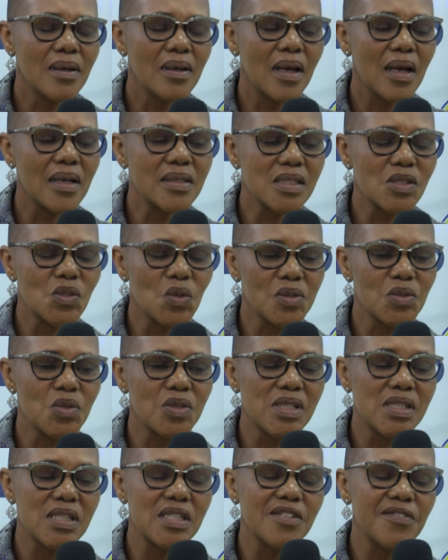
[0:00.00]
I just want to
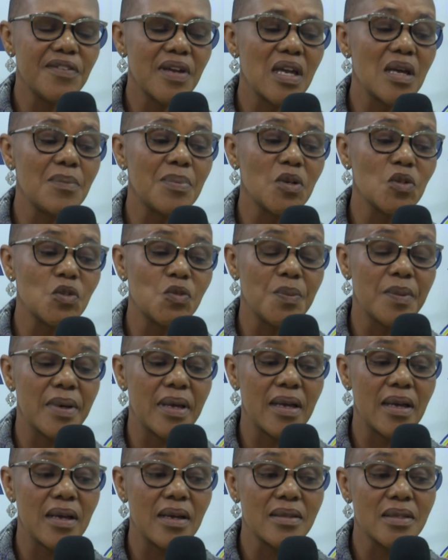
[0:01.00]
testify about
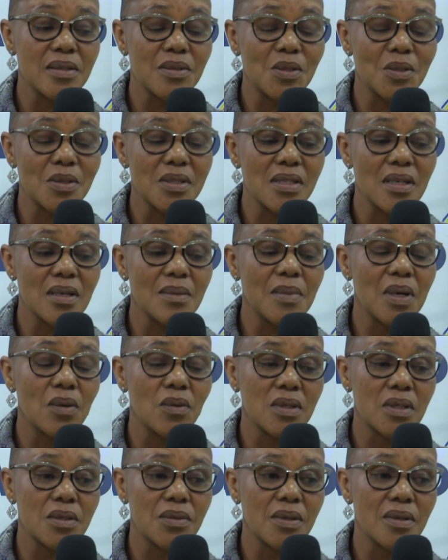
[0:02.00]
my other daughter, my
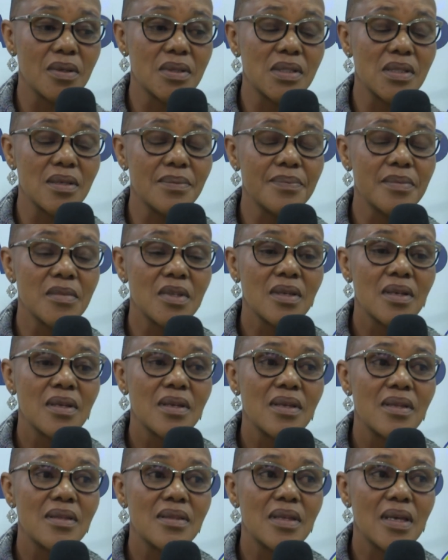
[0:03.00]
older daughter.
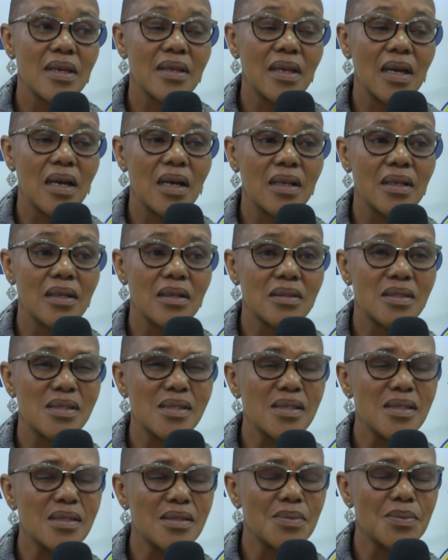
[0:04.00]
Then I'll
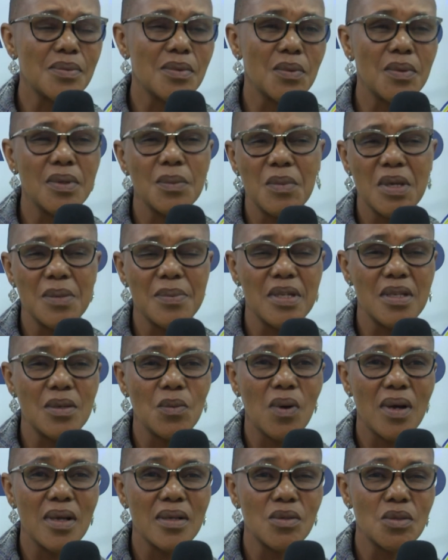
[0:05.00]
just, maybe in
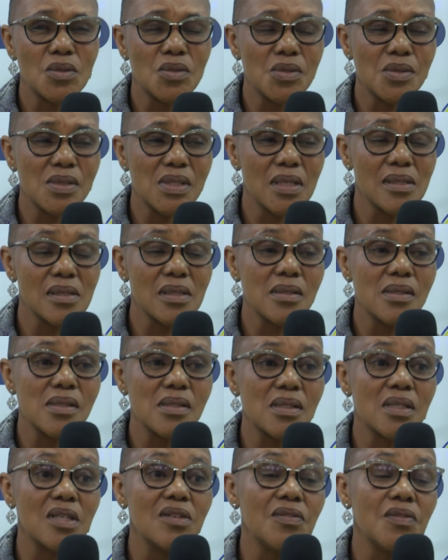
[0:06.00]
one or two
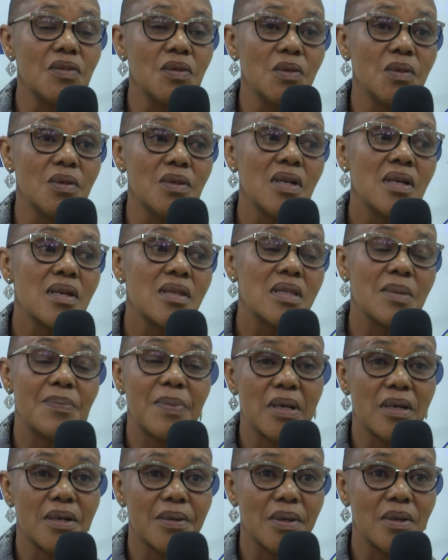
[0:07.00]
sentences, give you the
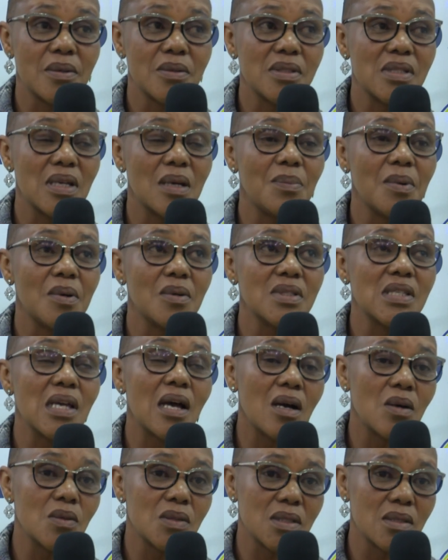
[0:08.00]
background about
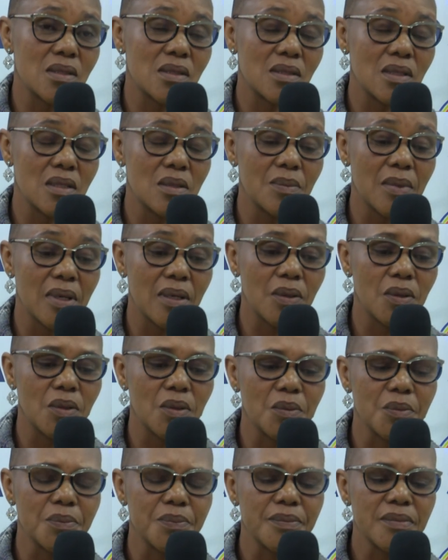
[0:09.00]
houses in my
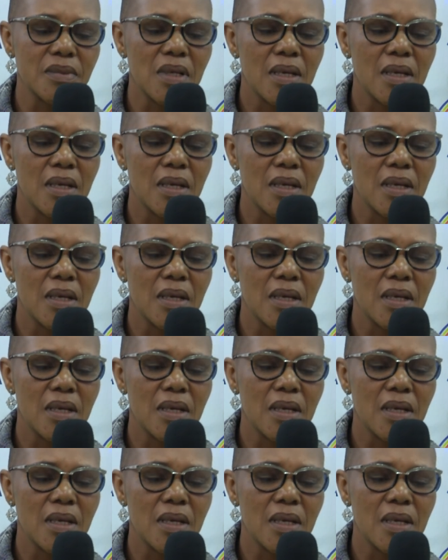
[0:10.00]
home.